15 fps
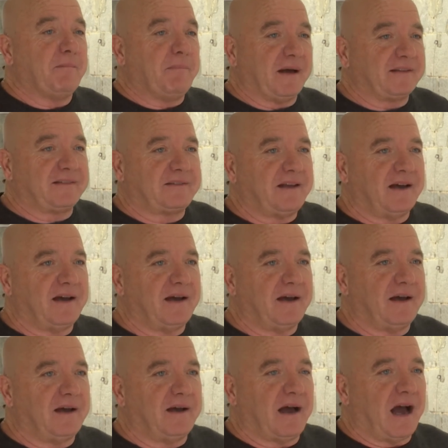But
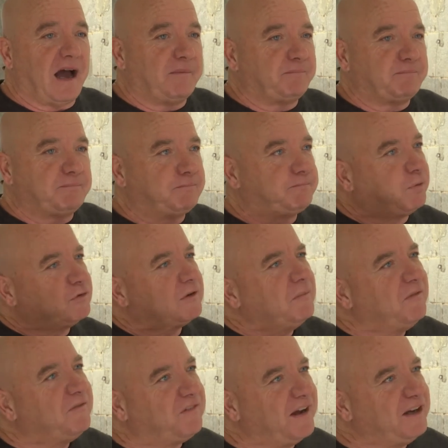I put them
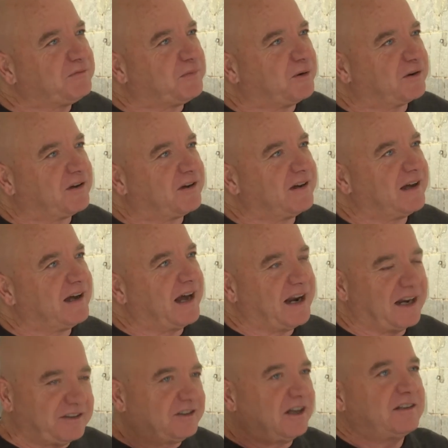on Facebook, and
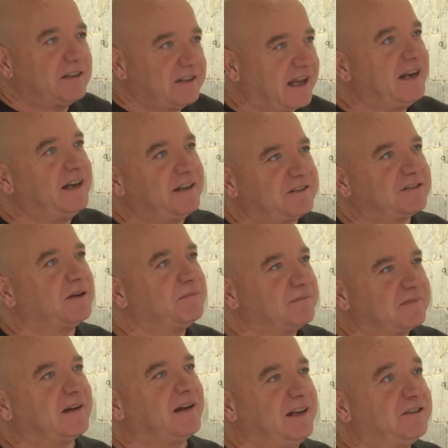I started getting
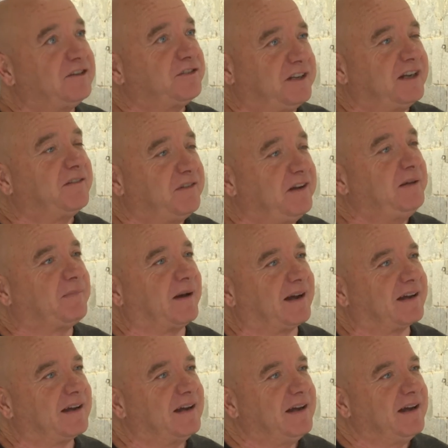some interesting feedback.